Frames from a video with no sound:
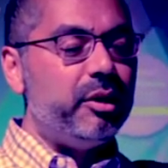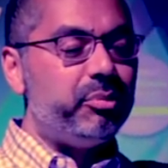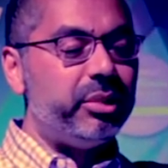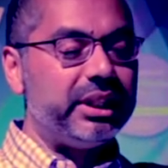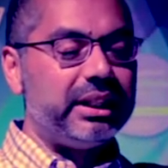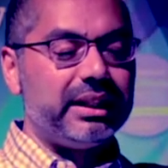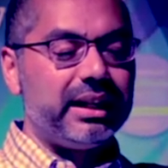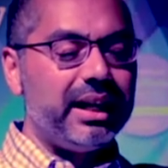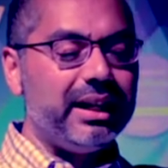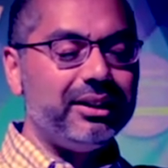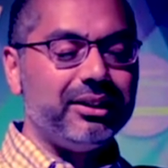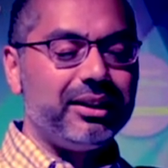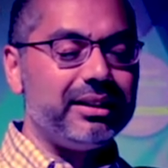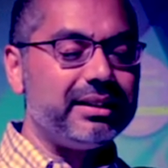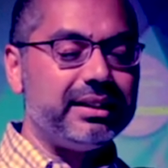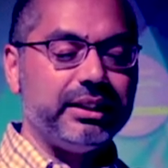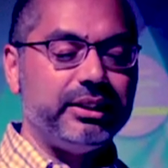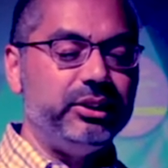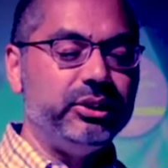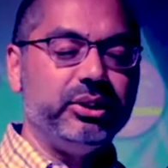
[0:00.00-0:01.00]
But the
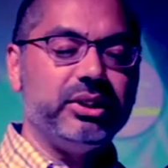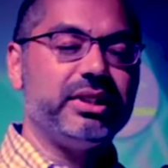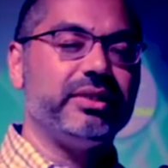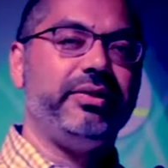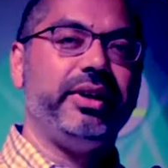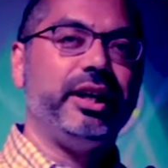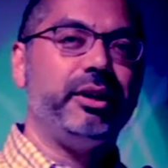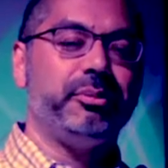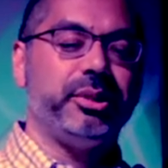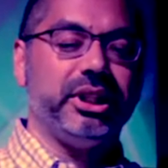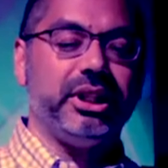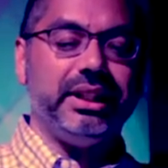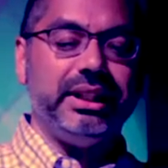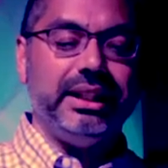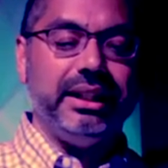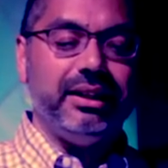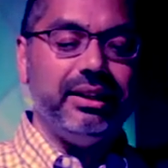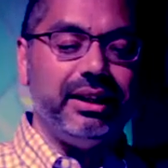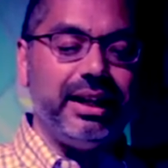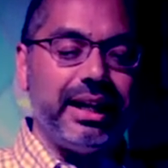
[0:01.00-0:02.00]
diagnostic tools available on
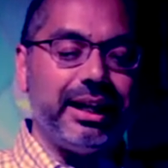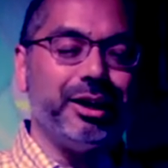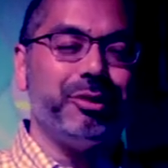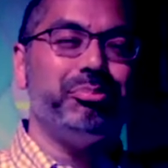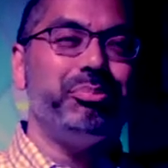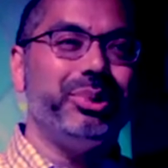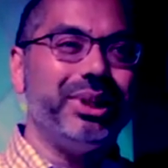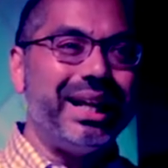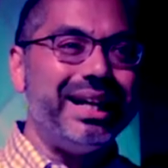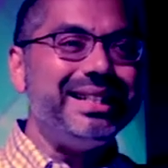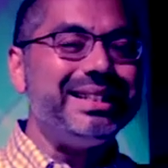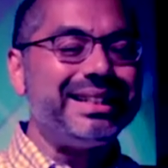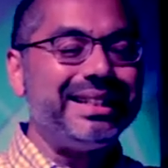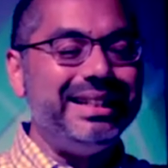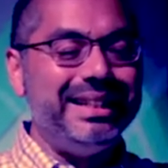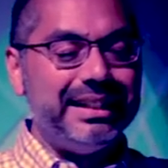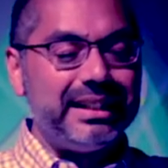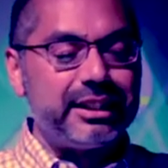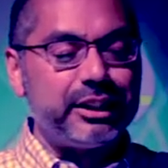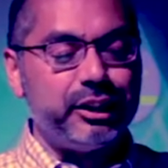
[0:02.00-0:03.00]
the internet are blunt
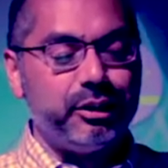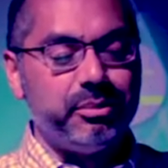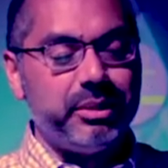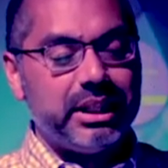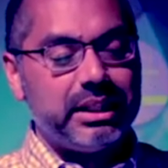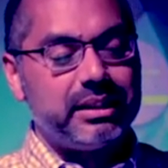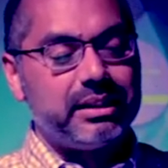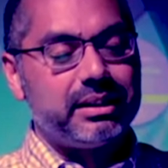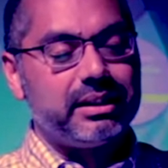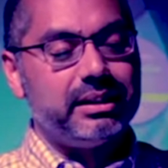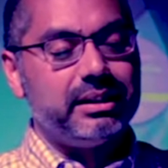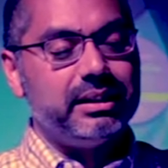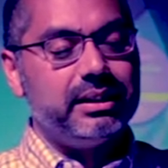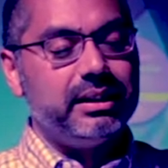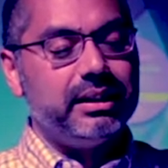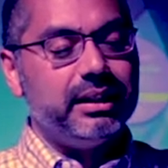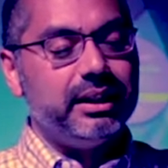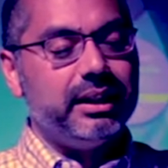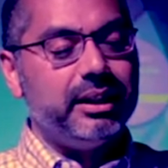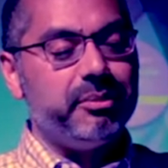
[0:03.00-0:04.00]
instruments
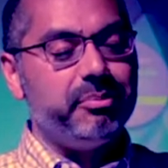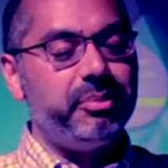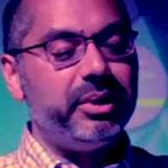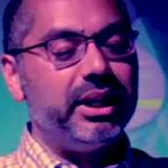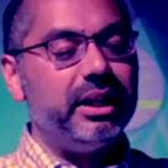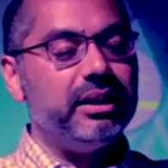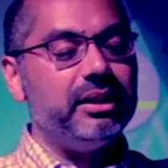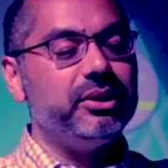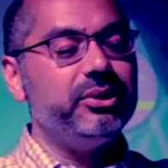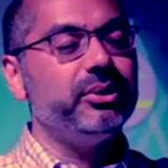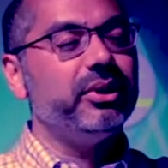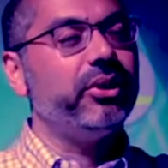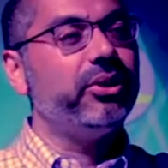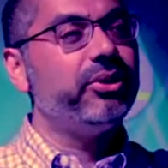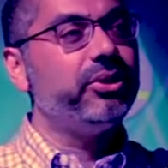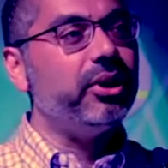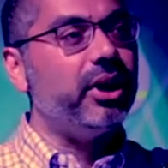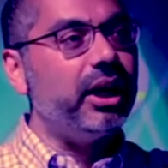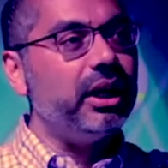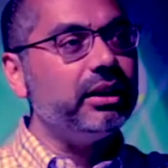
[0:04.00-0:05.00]
compared to a
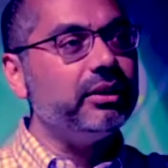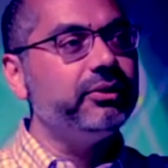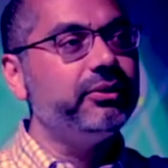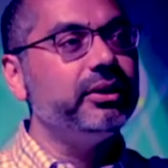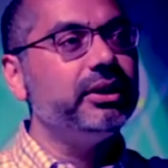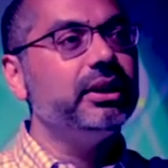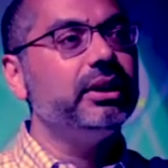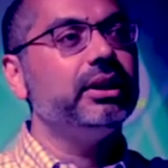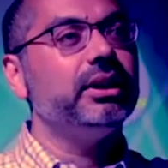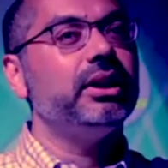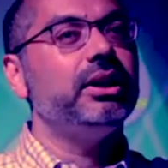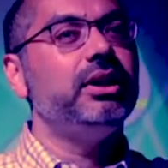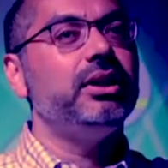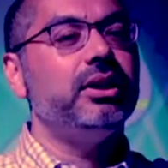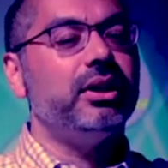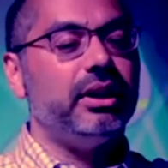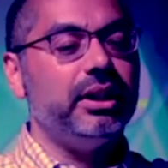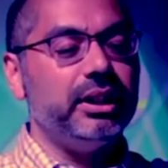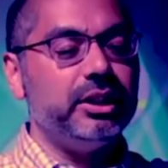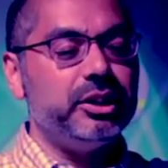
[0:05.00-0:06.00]
thoughtful,
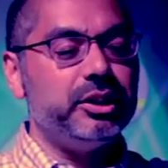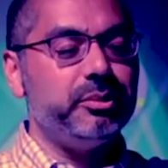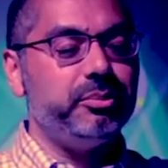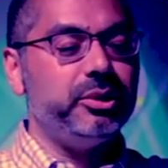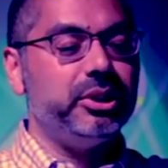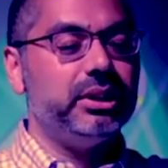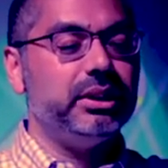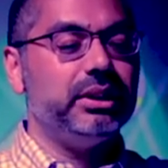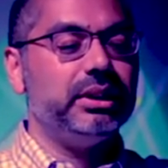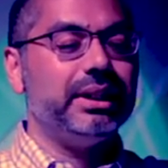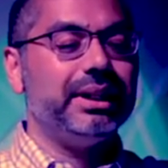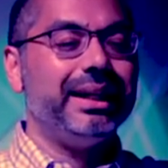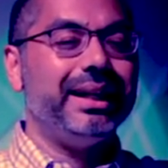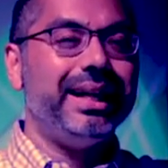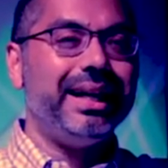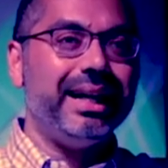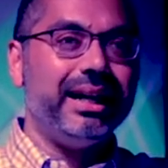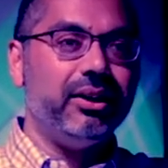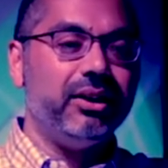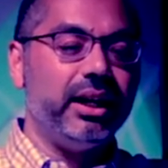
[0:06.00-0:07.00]
knowledgeable,
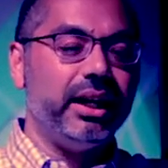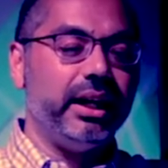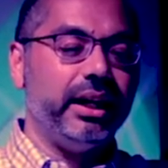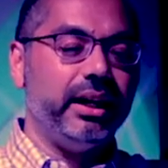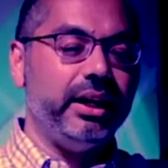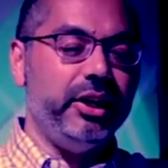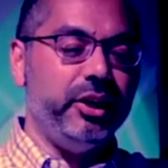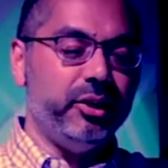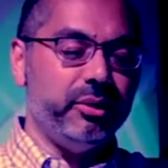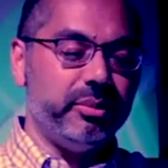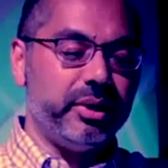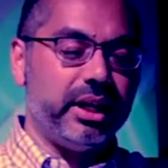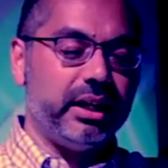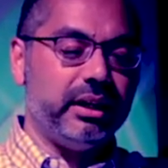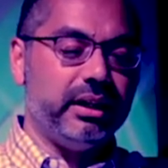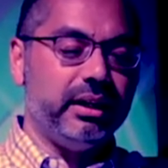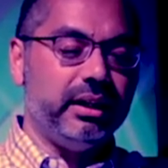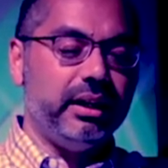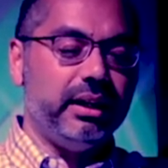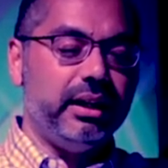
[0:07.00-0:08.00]
caring
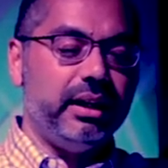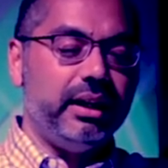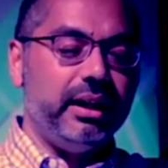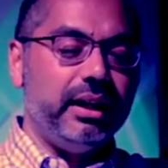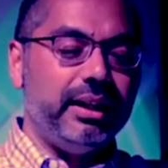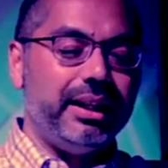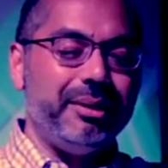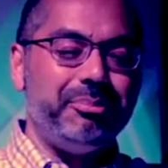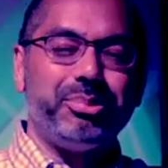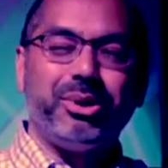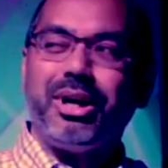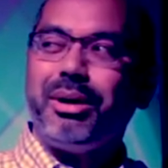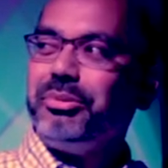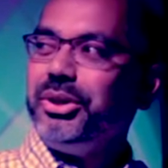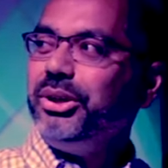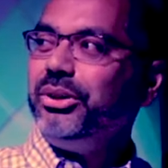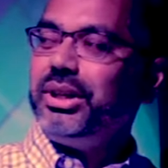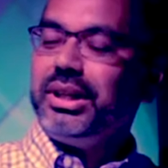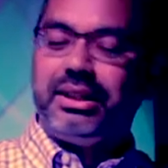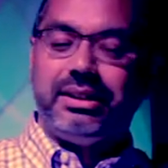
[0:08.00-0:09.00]
human. They
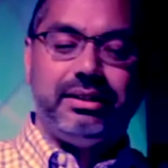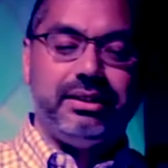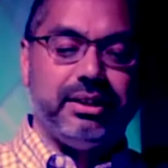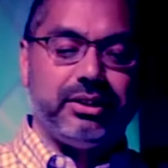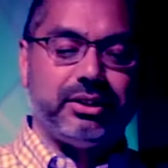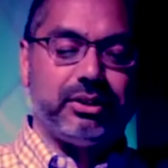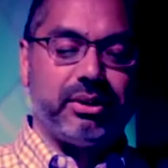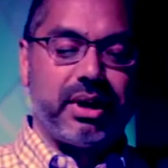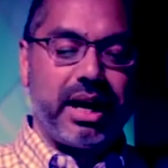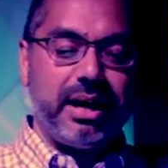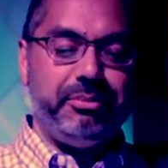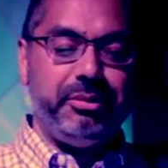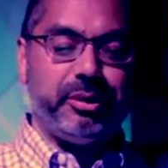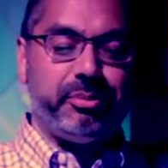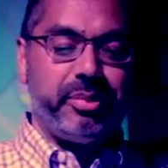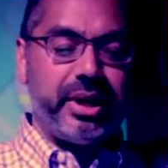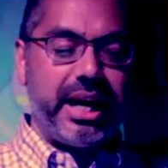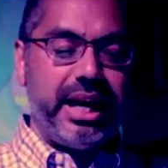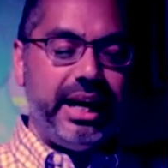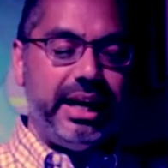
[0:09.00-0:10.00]
prompt you to describe
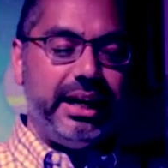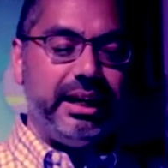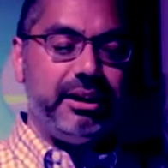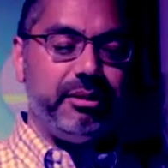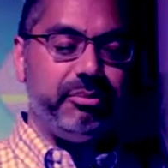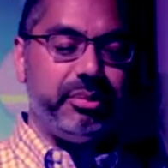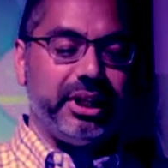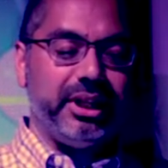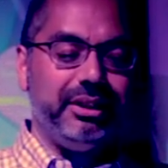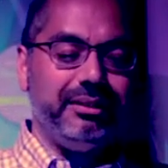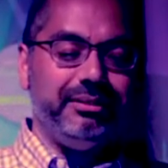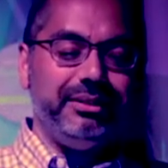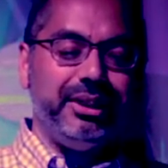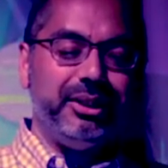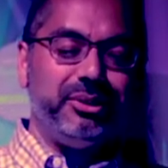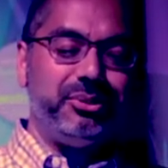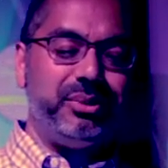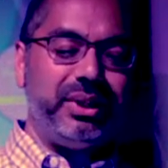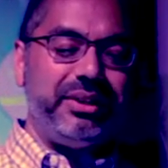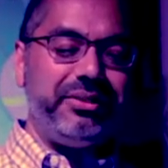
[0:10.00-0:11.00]
your pain, but,
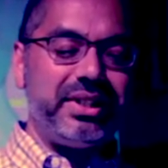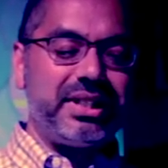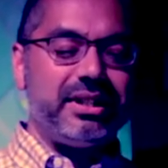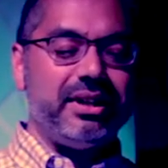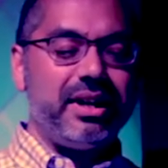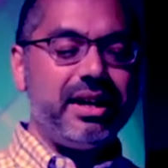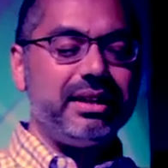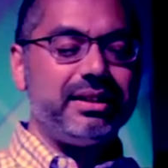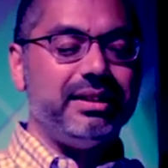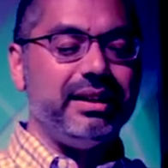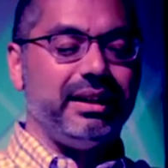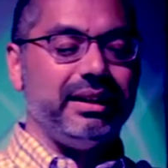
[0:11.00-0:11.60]
you know, what if it's not